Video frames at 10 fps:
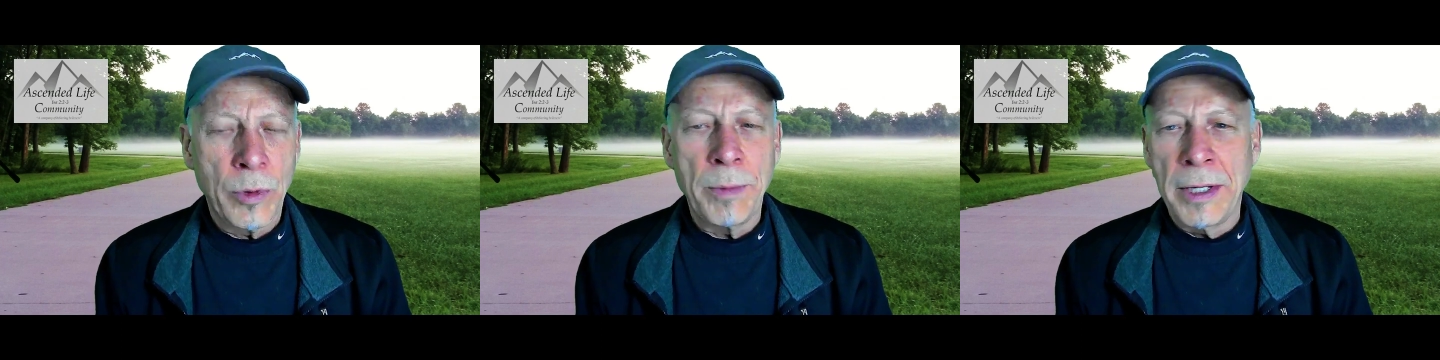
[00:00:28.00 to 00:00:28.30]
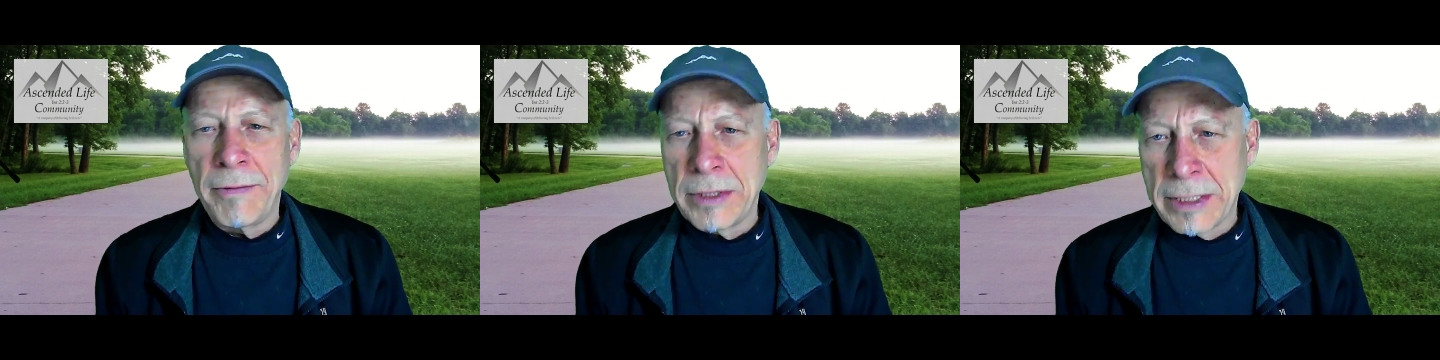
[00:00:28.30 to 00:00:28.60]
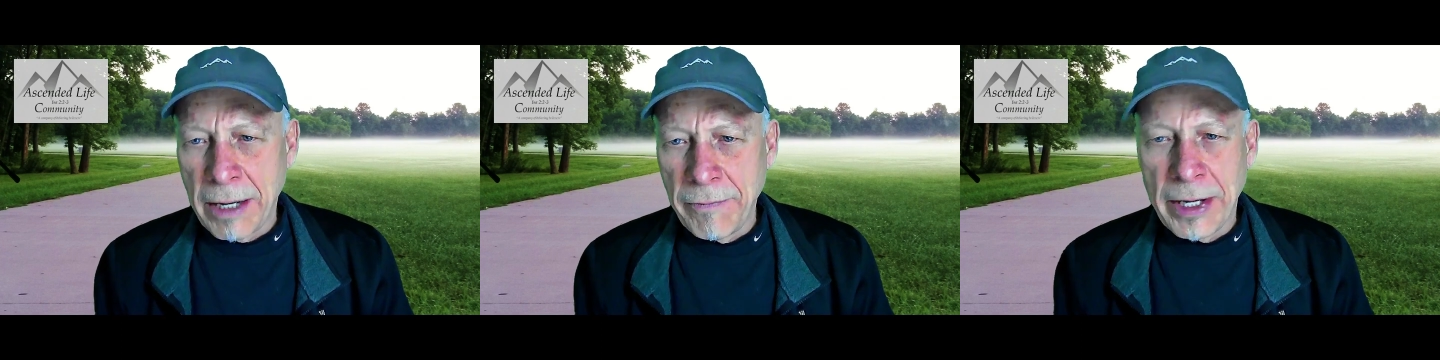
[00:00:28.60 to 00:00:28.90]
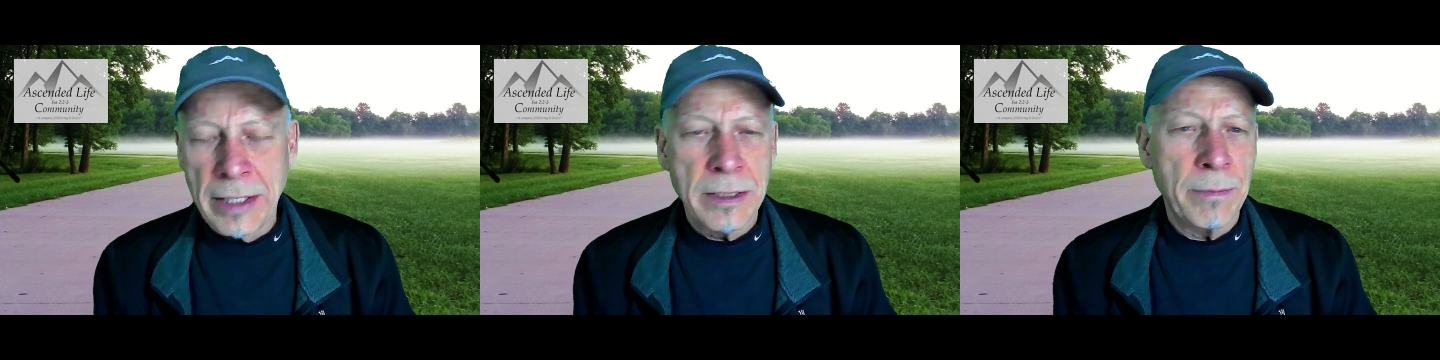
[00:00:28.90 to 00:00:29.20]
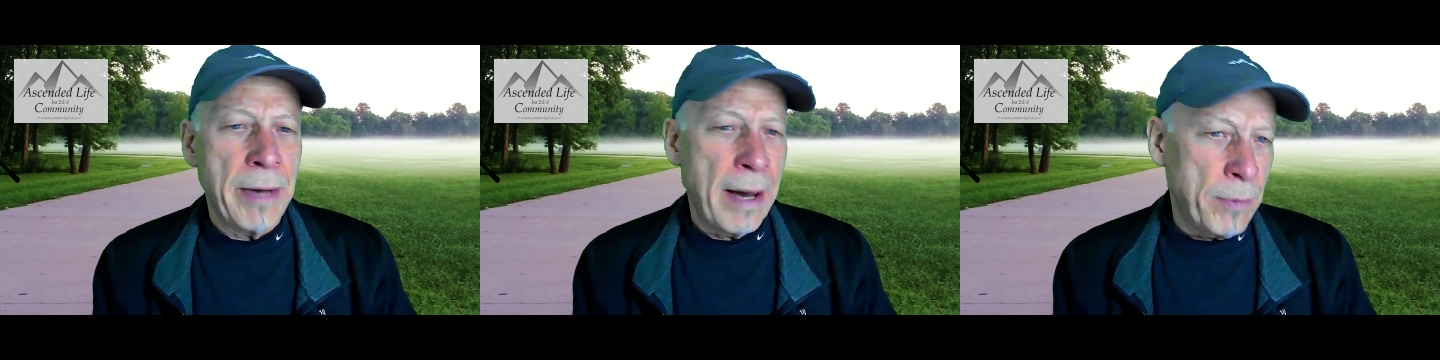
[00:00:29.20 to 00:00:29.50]
We believe in
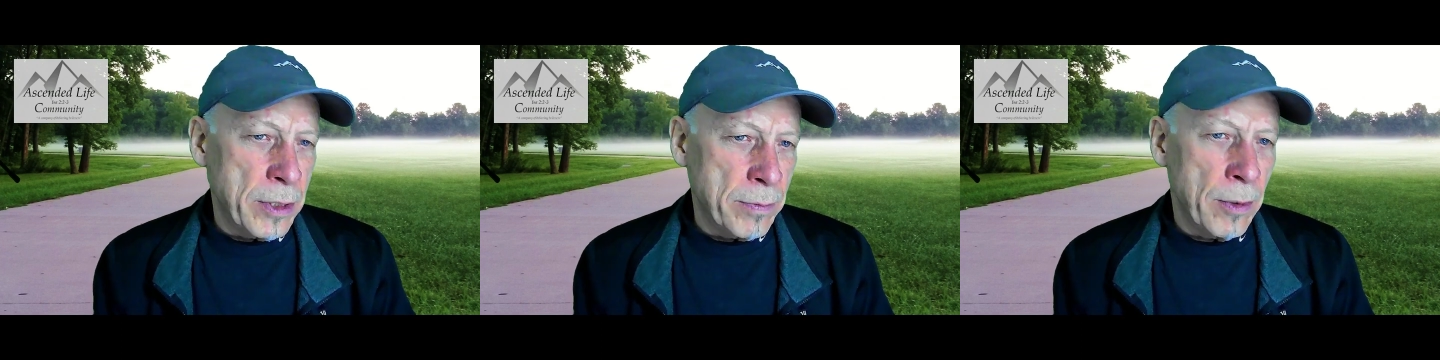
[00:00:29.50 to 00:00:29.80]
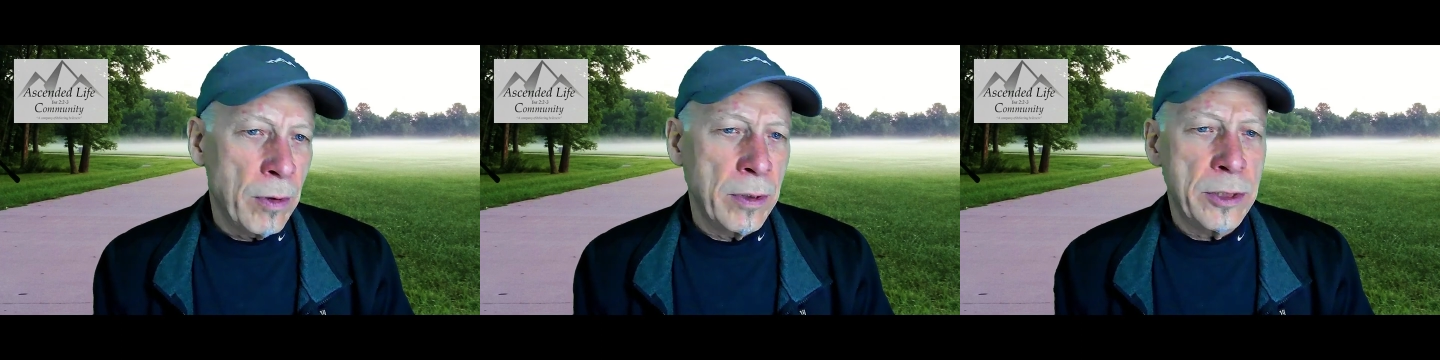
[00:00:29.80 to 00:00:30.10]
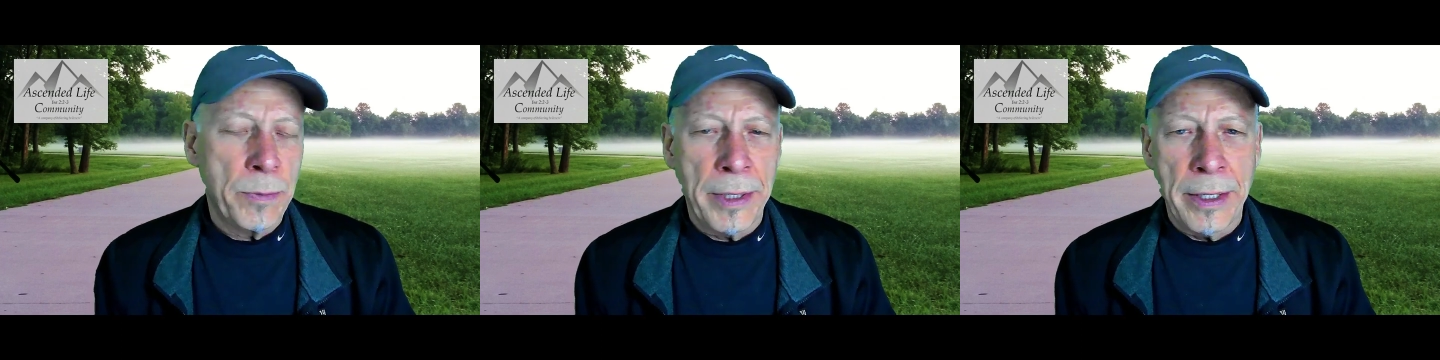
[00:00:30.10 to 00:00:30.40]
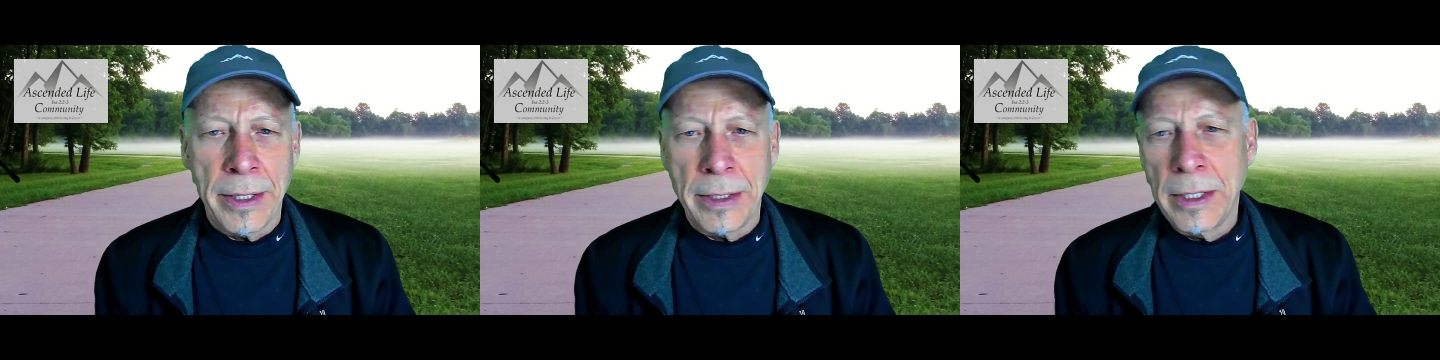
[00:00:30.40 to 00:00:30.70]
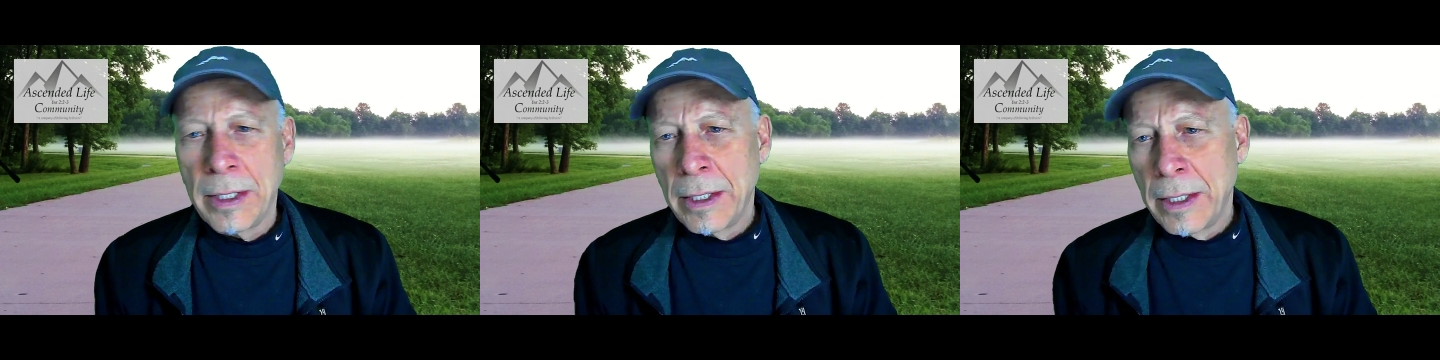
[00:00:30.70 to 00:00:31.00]
salvation, baptism of the Holy Spirit,